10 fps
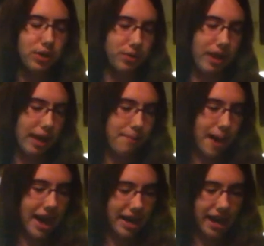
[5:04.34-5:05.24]
you like a
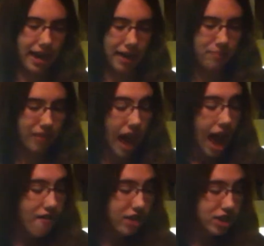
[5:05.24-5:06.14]
pancake.
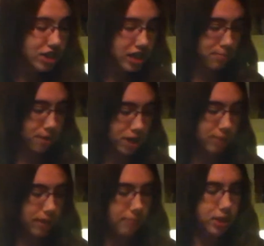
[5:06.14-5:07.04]
Eventually, the pressure
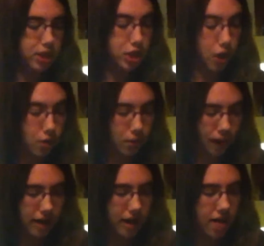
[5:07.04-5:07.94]
becomes so
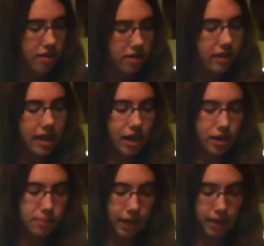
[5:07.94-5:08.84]
great that the
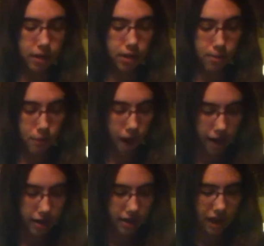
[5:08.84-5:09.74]
layers begin to
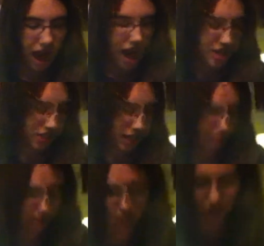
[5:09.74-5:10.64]
compress. I'll just help this